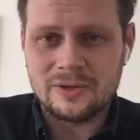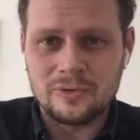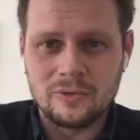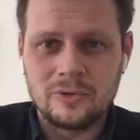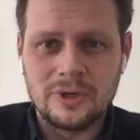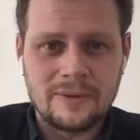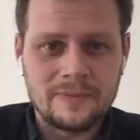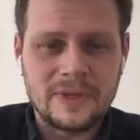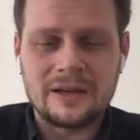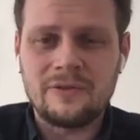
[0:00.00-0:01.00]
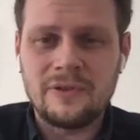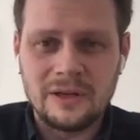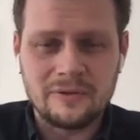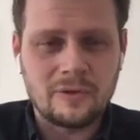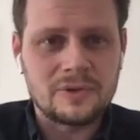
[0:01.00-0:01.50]
to get a
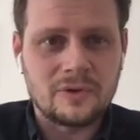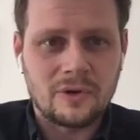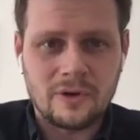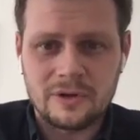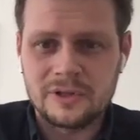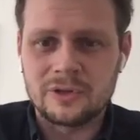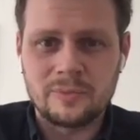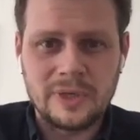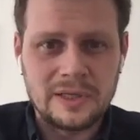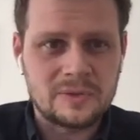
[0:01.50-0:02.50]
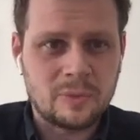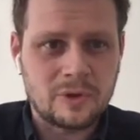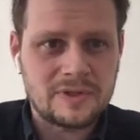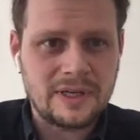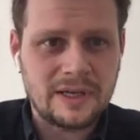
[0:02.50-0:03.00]
feeling for what's going on in European
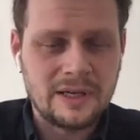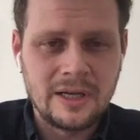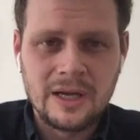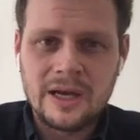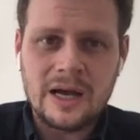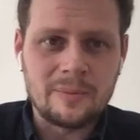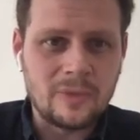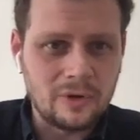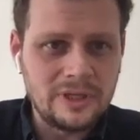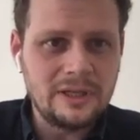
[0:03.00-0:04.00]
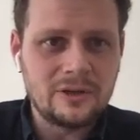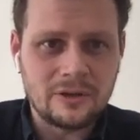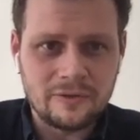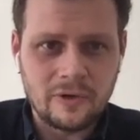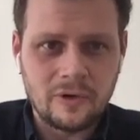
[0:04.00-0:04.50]
sports tech. I'm only going
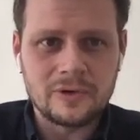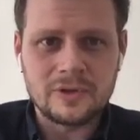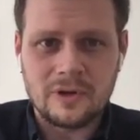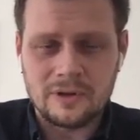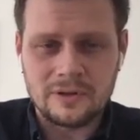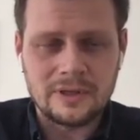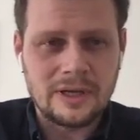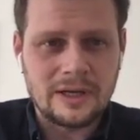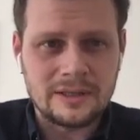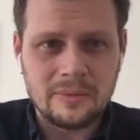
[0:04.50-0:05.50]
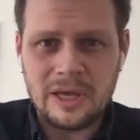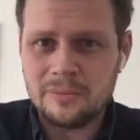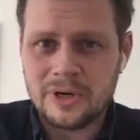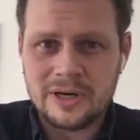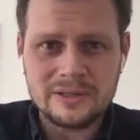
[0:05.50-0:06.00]
to focus on the main
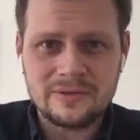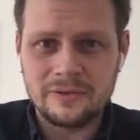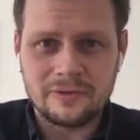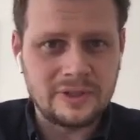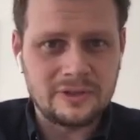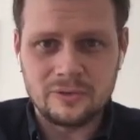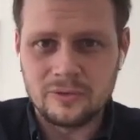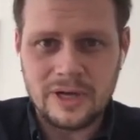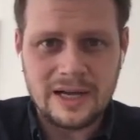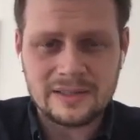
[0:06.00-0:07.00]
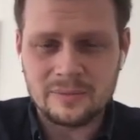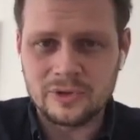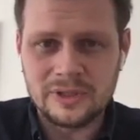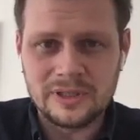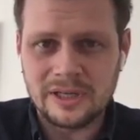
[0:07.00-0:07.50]
parts. Feel free to ask more
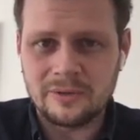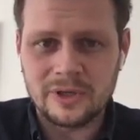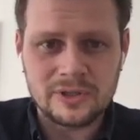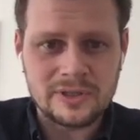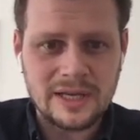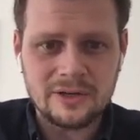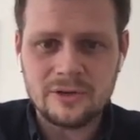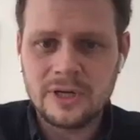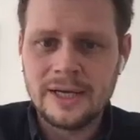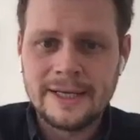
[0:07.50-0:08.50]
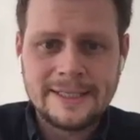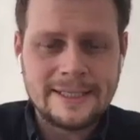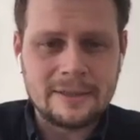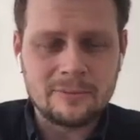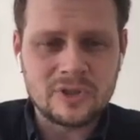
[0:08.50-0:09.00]
detailed questions later.
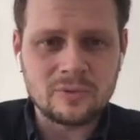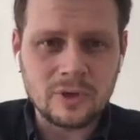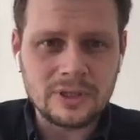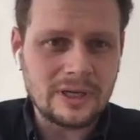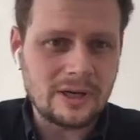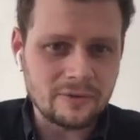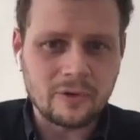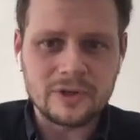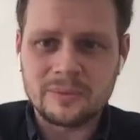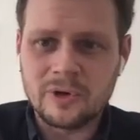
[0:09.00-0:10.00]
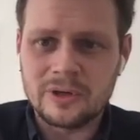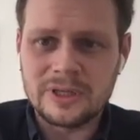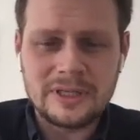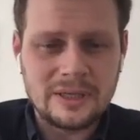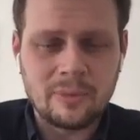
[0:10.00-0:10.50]
So what, of course, I'm going
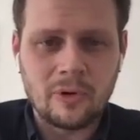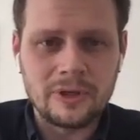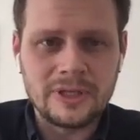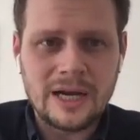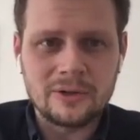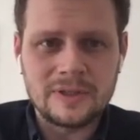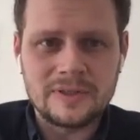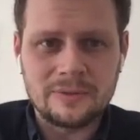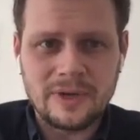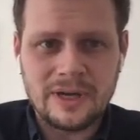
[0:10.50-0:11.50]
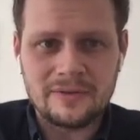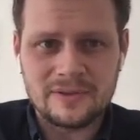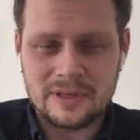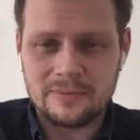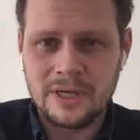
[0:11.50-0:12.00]
to point out is that we have
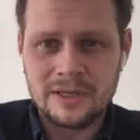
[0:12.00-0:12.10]
some